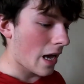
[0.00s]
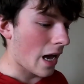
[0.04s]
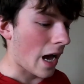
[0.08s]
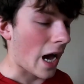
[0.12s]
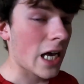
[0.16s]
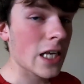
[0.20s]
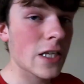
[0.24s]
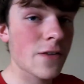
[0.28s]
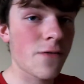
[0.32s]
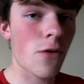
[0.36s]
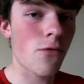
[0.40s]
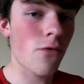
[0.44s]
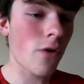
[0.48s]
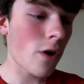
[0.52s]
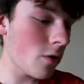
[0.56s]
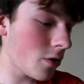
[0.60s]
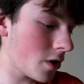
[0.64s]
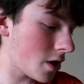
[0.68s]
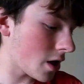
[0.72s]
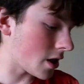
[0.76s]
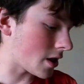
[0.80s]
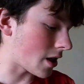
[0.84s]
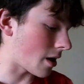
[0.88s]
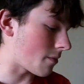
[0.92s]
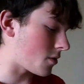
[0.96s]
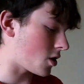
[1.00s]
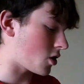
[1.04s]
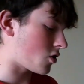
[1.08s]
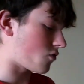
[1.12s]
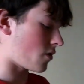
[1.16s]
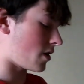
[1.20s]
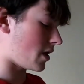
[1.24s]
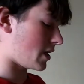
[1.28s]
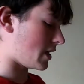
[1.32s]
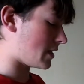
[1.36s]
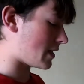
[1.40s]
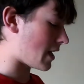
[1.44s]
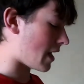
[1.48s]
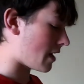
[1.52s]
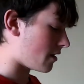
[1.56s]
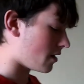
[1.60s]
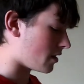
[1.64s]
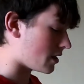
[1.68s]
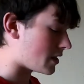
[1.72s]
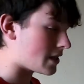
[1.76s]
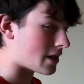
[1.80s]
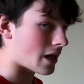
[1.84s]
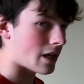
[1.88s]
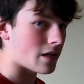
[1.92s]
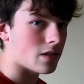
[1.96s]
As for rotors, I'm just running standard
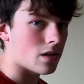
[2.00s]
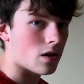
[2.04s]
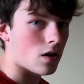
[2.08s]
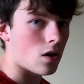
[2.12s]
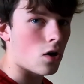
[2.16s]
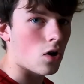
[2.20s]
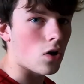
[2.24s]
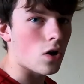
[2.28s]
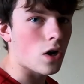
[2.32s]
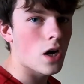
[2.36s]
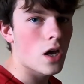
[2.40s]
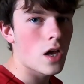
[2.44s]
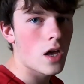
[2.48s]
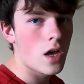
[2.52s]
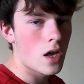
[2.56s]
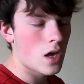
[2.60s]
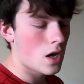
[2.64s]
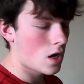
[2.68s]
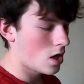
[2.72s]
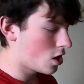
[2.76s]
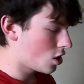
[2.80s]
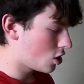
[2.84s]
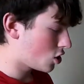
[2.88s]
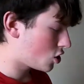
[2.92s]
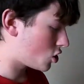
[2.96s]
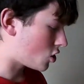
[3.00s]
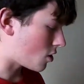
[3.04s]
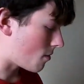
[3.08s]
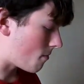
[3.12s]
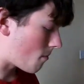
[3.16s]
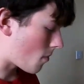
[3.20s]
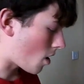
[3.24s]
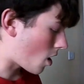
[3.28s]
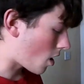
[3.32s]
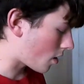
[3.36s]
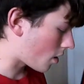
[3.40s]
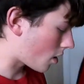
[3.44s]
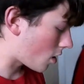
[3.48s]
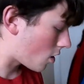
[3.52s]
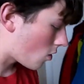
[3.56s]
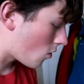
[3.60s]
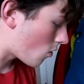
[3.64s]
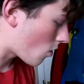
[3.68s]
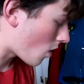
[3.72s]
center lock Shimano